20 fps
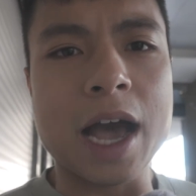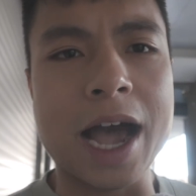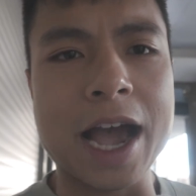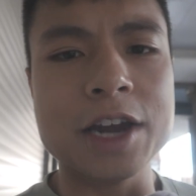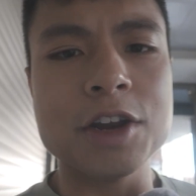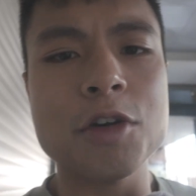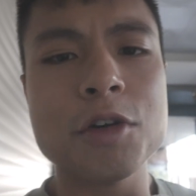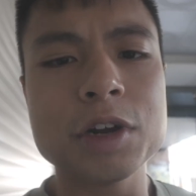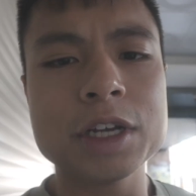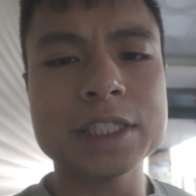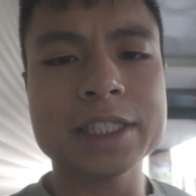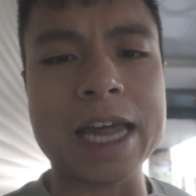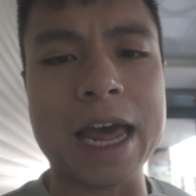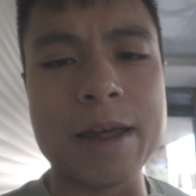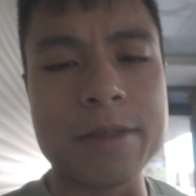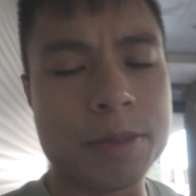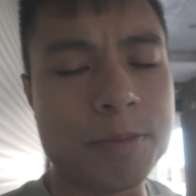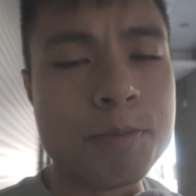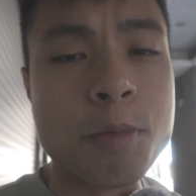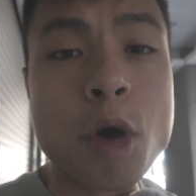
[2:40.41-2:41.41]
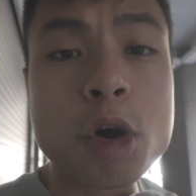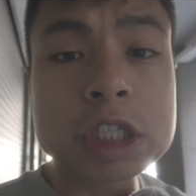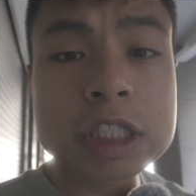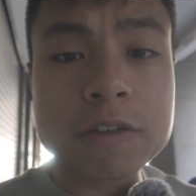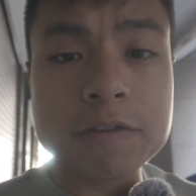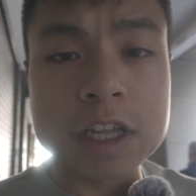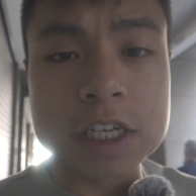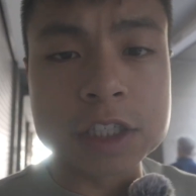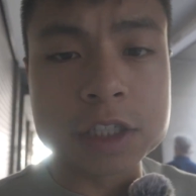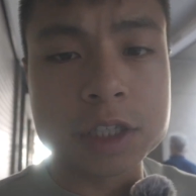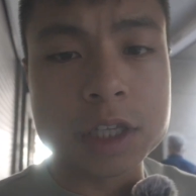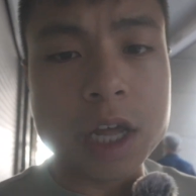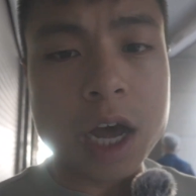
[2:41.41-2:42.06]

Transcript: I noticed that most of the